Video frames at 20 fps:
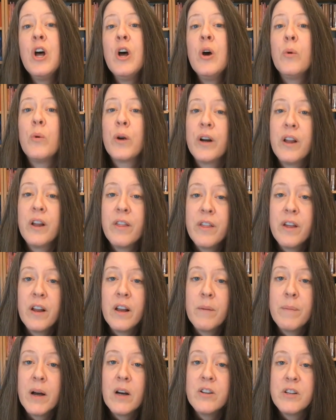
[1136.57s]
We're going to think
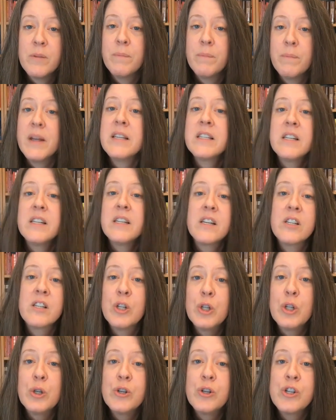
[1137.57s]
about domestic
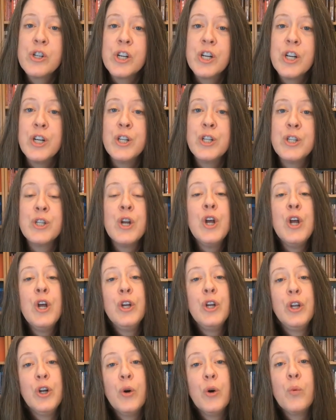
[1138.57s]
solutions.
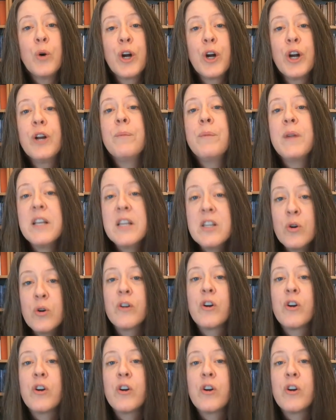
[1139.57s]
You know, we're going to be sort of